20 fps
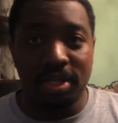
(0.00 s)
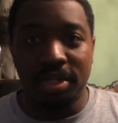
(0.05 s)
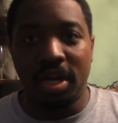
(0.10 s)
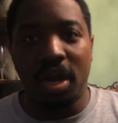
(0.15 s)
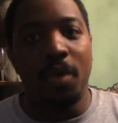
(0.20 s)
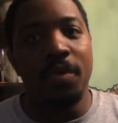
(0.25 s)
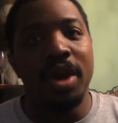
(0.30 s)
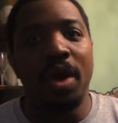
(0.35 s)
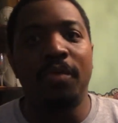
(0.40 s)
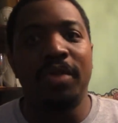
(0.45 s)
You
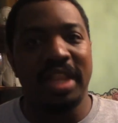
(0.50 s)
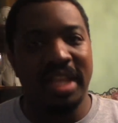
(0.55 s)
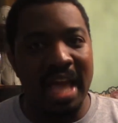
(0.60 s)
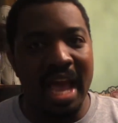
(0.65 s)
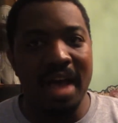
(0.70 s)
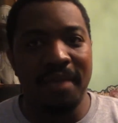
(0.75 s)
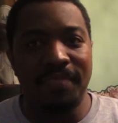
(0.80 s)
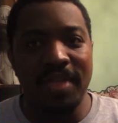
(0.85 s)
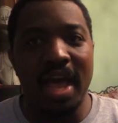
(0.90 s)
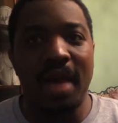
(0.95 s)
know, we don't really
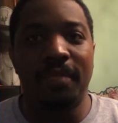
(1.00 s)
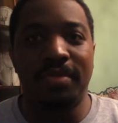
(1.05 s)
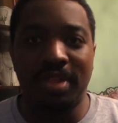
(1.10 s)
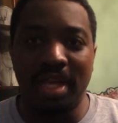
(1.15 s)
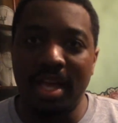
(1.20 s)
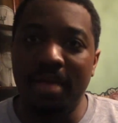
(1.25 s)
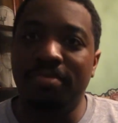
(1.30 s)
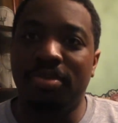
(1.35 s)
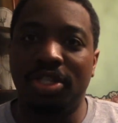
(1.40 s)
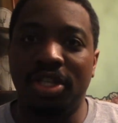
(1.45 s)
count that with
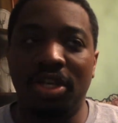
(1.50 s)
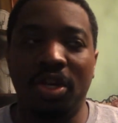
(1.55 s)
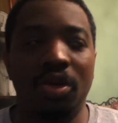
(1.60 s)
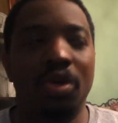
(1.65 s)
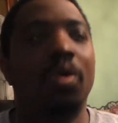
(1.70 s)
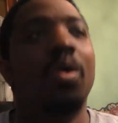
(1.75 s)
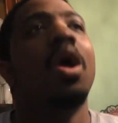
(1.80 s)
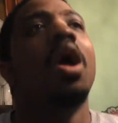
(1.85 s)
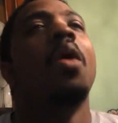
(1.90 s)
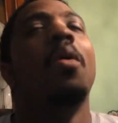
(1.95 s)
the
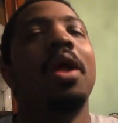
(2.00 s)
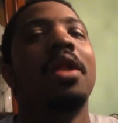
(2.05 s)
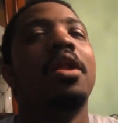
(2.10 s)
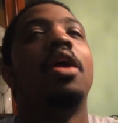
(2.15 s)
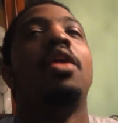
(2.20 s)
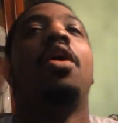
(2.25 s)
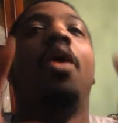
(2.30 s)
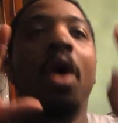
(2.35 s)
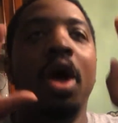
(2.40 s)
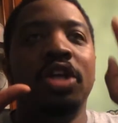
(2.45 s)
MCU.
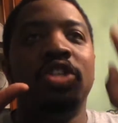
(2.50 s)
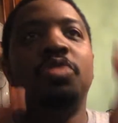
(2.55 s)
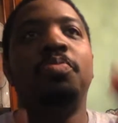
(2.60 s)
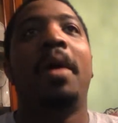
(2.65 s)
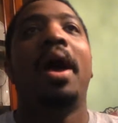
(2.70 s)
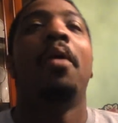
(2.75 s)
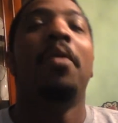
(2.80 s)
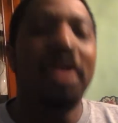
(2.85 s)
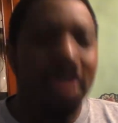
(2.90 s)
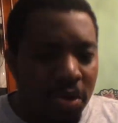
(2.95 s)
Well,
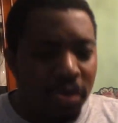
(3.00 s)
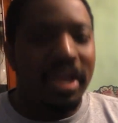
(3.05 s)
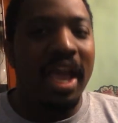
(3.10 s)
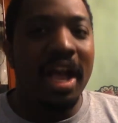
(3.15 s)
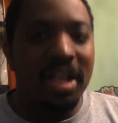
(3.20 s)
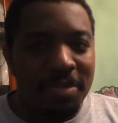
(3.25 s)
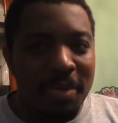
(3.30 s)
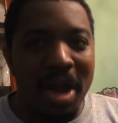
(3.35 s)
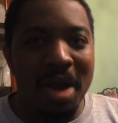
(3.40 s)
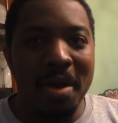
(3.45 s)
no, we do
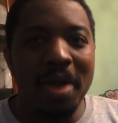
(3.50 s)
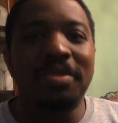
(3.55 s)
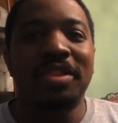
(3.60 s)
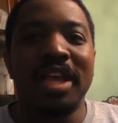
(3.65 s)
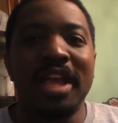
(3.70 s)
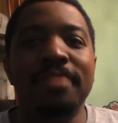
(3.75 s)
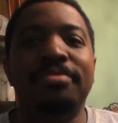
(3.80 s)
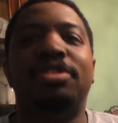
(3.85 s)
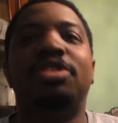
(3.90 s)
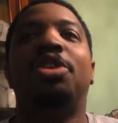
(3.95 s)
count Spider-Man with
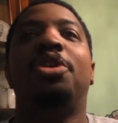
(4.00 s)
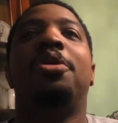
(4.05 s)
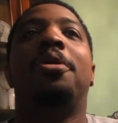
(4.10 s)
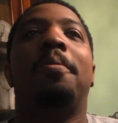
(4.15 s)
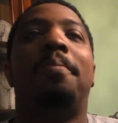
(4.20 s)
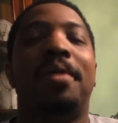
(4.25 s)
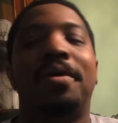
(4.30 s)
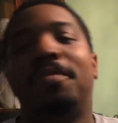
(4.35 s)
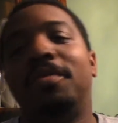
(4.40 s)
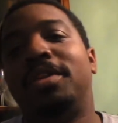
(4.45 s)
the
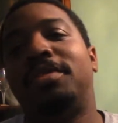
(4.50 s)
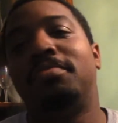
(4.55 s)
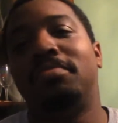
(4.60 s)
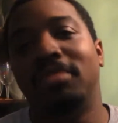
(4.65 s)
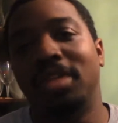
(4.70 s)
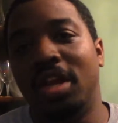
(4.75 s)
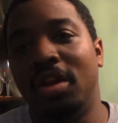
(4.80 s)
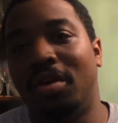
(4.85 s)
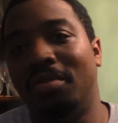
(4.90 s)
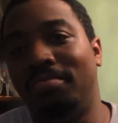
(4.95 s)
MCU, but with,
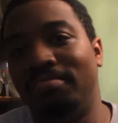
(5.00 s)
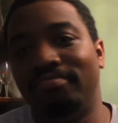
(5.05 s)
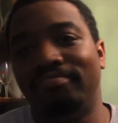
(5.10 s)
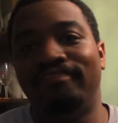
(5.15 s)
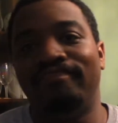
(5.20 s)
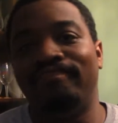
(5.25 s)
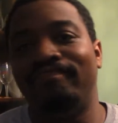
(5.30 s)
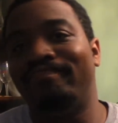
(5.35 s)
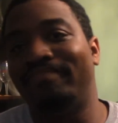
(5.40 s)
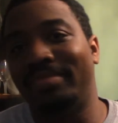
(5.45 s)
you know,
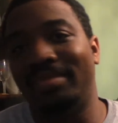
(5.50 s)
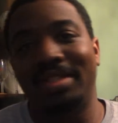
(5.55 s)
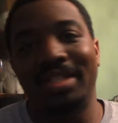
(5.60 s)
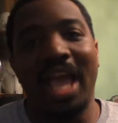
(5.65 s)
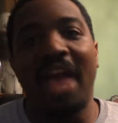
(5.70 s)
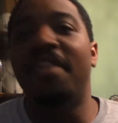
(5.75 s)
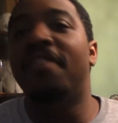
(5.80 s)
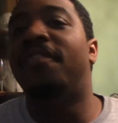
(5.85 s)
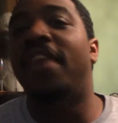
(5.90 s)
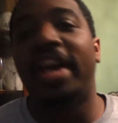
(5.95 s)

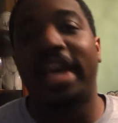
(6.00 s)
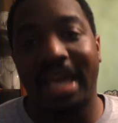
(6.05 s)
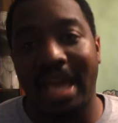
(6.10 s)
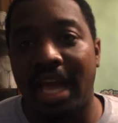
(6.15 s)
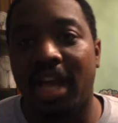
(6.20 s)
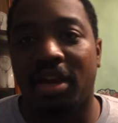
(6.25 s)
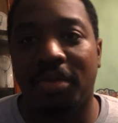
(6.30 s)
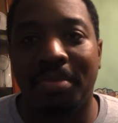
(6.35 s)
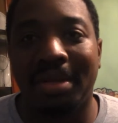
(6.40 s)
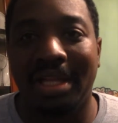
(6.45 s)
Kevin Feige
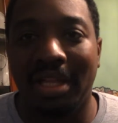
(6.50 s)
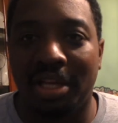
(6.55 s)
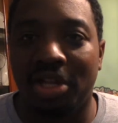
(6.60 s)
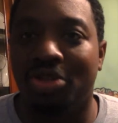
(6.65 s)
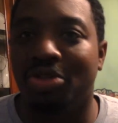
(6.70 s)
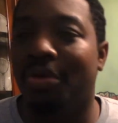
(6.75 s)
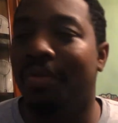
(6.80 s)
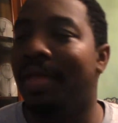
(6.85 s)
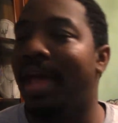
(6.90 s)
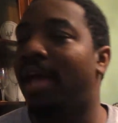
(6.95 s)
can't completely
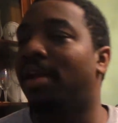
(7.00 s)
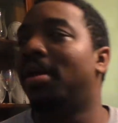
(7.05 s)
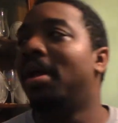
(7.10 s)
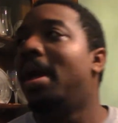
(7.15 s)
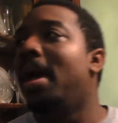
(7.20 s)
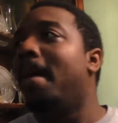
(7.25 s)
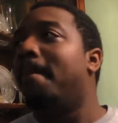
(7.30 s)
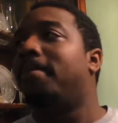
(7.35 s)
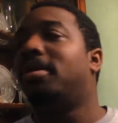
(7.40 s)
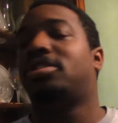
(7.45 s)
control that.
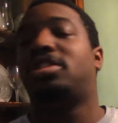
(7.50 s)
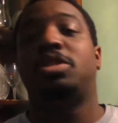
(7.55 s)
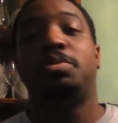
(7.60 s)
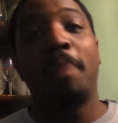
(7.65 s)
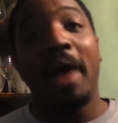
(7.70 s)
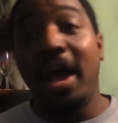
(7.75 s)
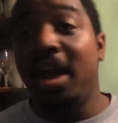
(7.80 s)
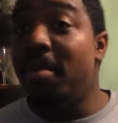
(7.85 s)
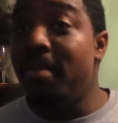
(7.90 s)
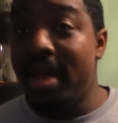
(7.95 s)
But
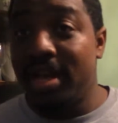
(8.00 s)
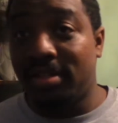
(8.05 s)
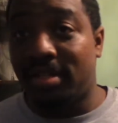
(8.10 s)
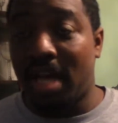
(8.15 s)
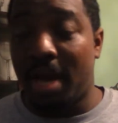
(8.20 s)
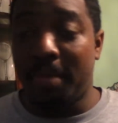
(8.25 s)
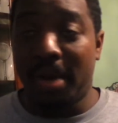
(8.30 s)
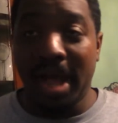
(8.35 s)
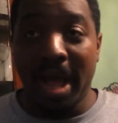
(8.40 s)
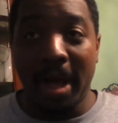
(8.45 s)
Spider-Man's
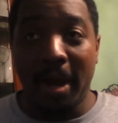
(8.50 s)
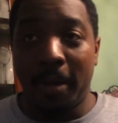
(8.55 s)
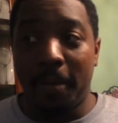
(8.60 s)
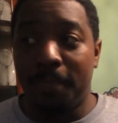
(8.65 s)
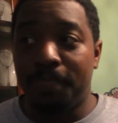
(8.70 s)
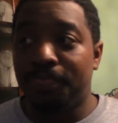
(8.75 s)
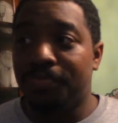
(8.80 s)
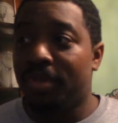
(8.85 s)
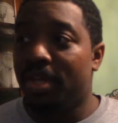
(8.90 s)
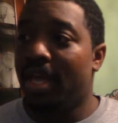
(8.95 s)
coming
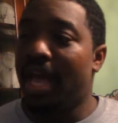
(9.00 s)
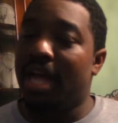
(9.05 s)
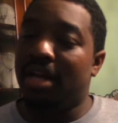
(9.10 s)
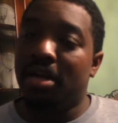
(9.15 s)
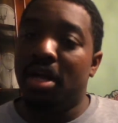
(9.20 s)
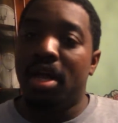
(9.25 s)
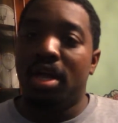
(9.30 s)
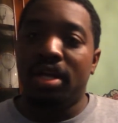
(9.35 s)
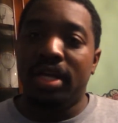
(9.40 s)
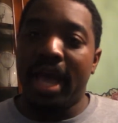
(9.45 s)
out,
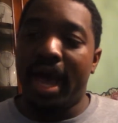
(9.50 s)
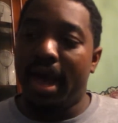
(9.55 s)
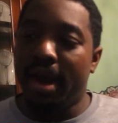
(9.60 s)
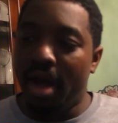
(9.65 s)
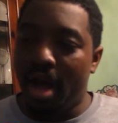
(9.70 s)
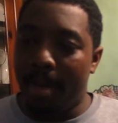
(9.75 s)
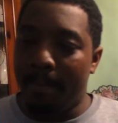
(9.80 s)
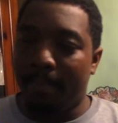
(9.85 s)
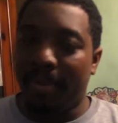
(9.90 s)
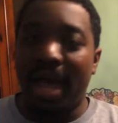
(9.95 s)
got
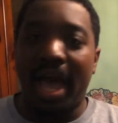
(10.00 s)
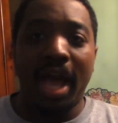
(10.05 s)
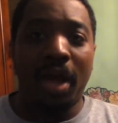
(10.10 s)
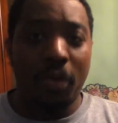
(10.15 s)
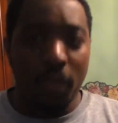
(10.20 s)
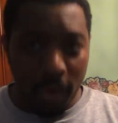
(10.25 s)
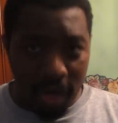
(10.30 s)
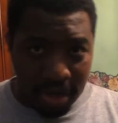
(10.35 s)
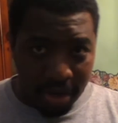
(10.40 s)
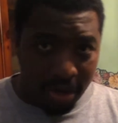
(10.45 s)

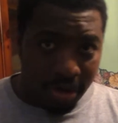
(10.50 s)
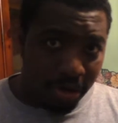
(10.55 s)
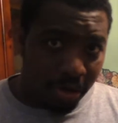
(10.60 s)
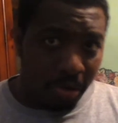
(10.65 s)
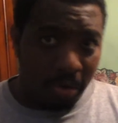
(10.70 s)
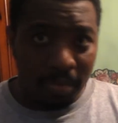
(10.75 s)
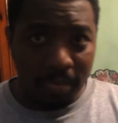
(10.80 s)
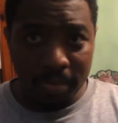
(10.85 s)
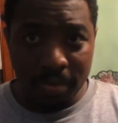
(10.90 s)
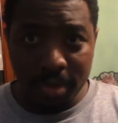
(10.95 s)
Black
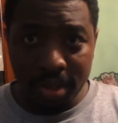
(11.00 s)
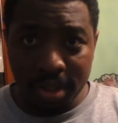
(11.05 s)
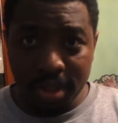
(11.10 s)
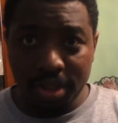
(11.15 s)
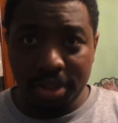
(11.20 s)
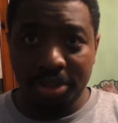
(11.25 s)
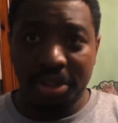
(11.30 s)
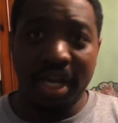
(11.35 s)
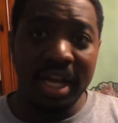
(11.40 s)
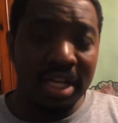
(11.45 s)
Widow,
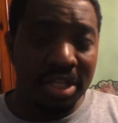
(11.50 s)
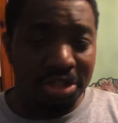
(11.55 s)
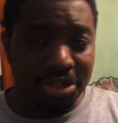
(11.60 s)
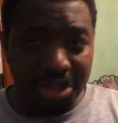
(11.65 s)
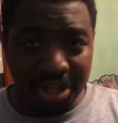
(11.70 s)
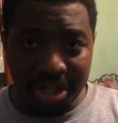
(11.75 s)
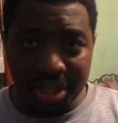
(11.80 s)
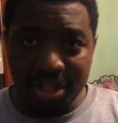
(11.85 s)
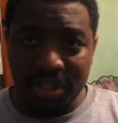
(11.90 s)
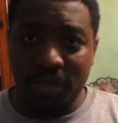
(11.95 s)

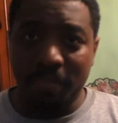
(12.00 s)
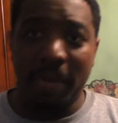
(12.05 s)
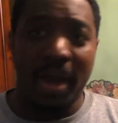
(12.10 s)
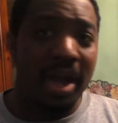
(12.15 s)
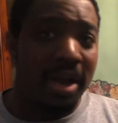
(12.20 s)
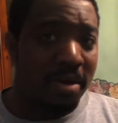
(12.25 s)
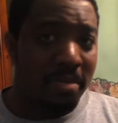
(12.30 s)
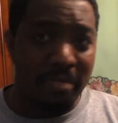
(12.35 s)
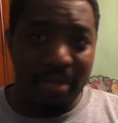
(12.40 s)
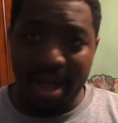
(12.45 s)
Shang-Chi,
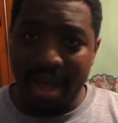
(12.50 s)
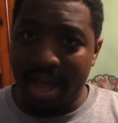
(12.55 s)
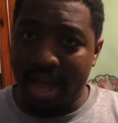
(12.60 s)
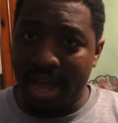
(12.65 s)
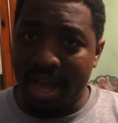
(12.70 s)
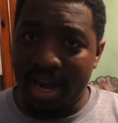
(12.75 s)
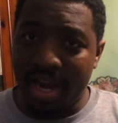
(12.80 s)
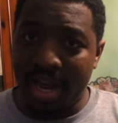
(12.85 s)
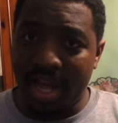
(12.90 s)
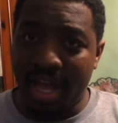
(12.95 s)

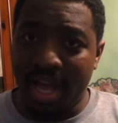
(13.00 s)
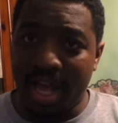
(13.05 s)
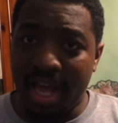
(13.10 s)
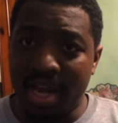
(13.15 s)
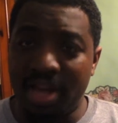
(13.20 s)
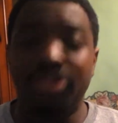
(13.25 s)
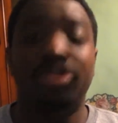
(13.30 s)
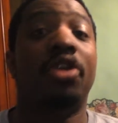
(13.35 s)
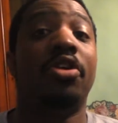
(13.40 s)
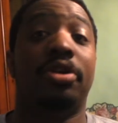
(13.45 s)
Spider-Man,
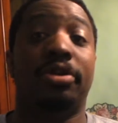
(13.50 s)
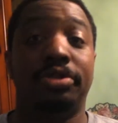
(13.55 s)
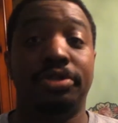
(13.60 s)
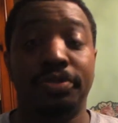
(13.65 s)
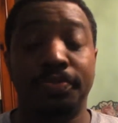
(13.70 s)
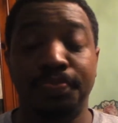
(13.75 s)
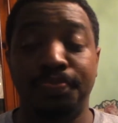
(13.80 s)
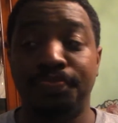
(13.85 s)
and Eternals.